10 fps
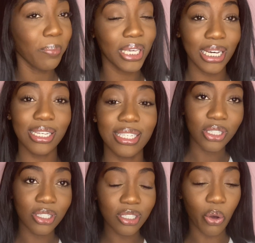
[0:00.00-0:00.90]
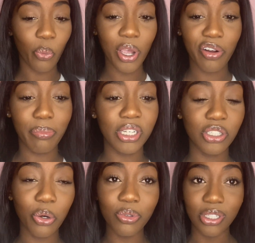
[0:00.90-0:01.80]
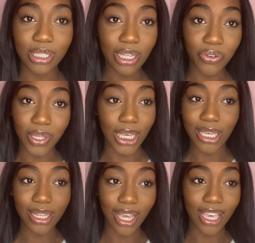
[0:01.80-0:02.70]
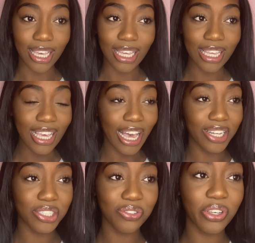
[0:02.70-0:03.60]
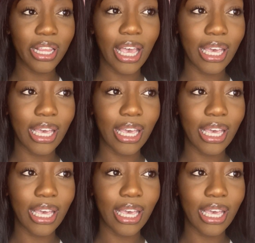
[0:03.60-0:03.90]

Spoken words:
because it just took a weight off my shoulders, literally. Like, I just feel